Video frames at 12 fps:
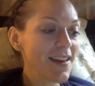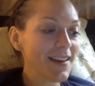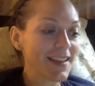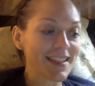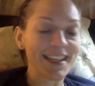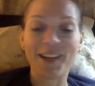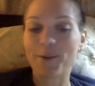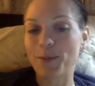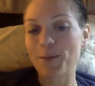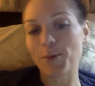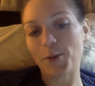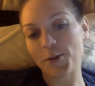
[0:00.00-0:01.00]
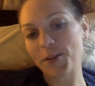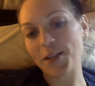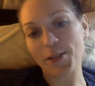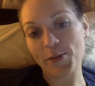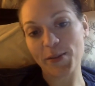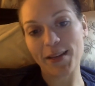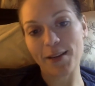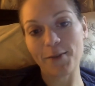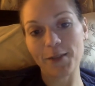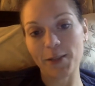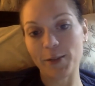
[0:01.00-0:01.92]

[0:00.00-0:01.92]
Because I hear people, you know, they get really,